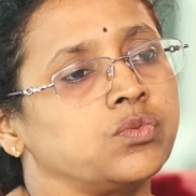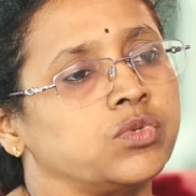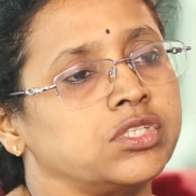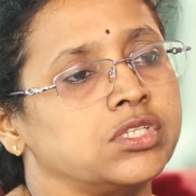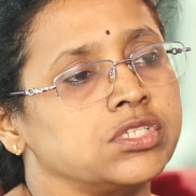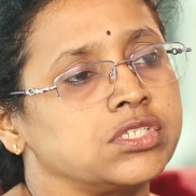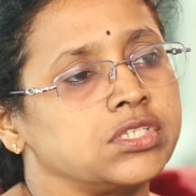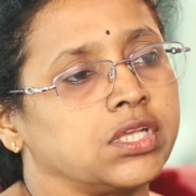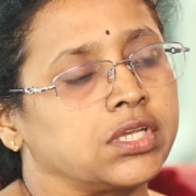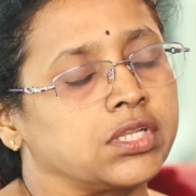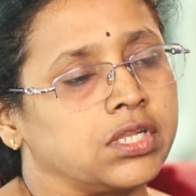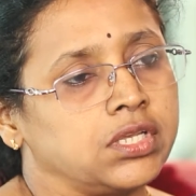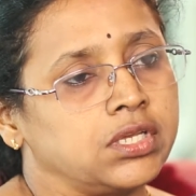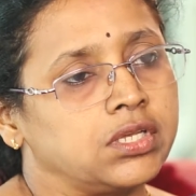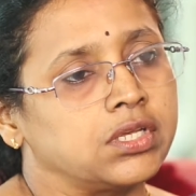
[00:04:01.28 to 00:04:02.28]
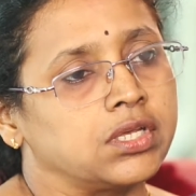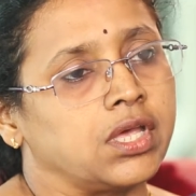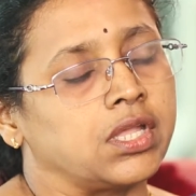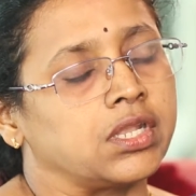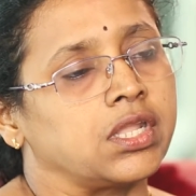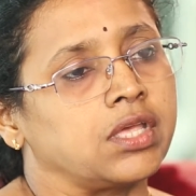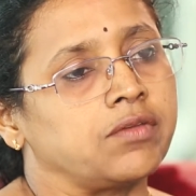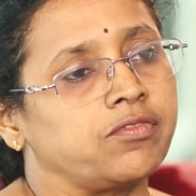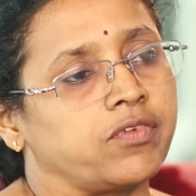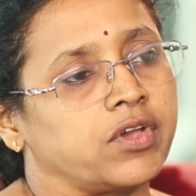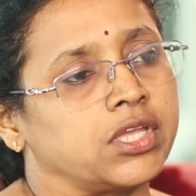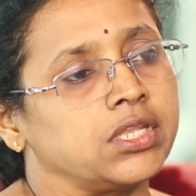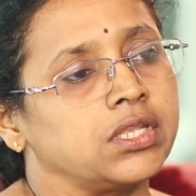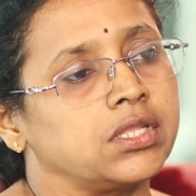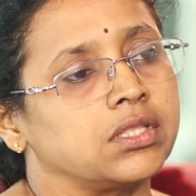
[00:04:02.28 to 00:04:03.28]
with this technique and I
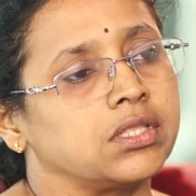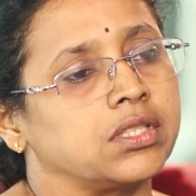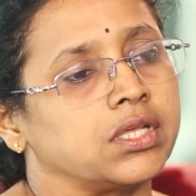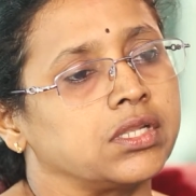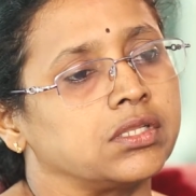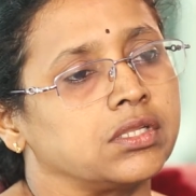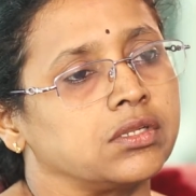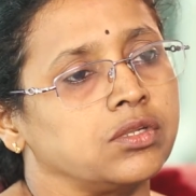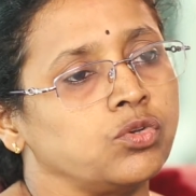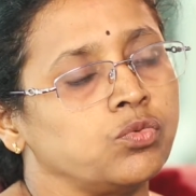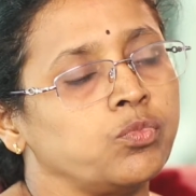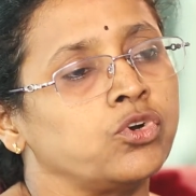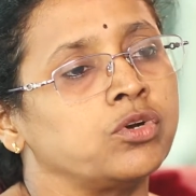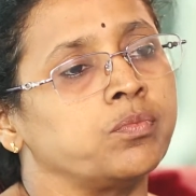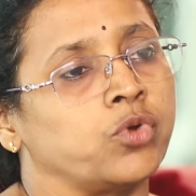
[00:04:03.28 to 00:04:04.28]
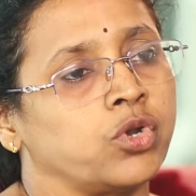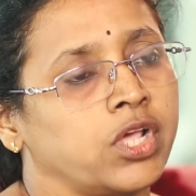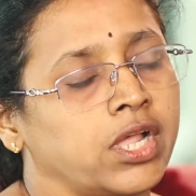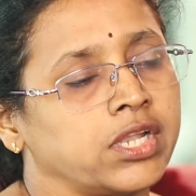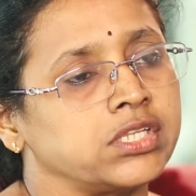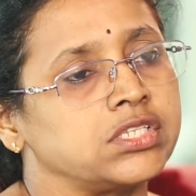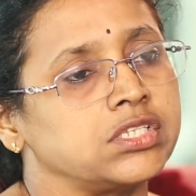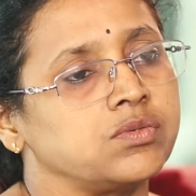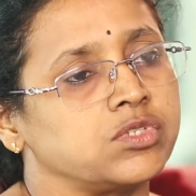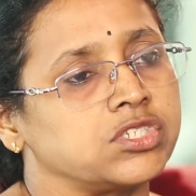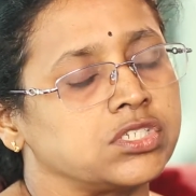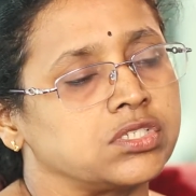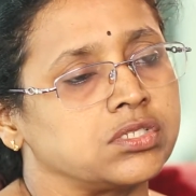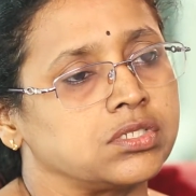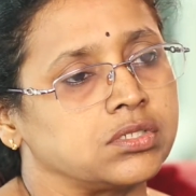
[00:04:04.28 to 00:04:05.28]
find that the new modality which
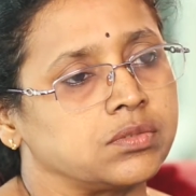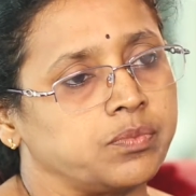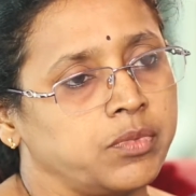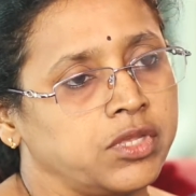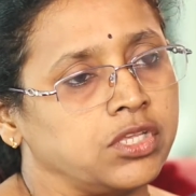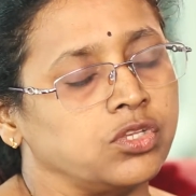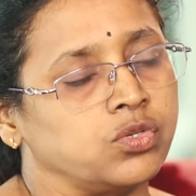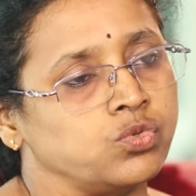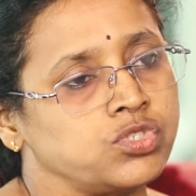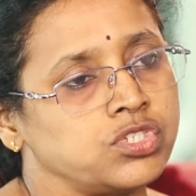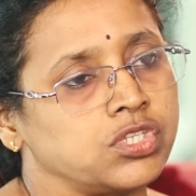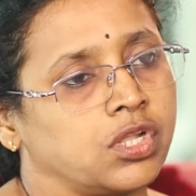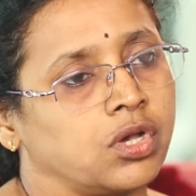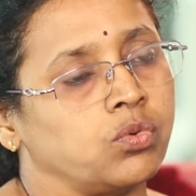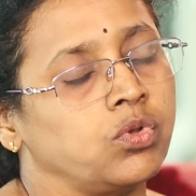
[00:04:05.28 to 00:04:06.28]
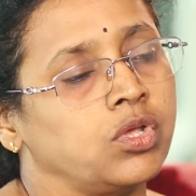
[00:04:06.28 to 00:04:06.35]
is being used now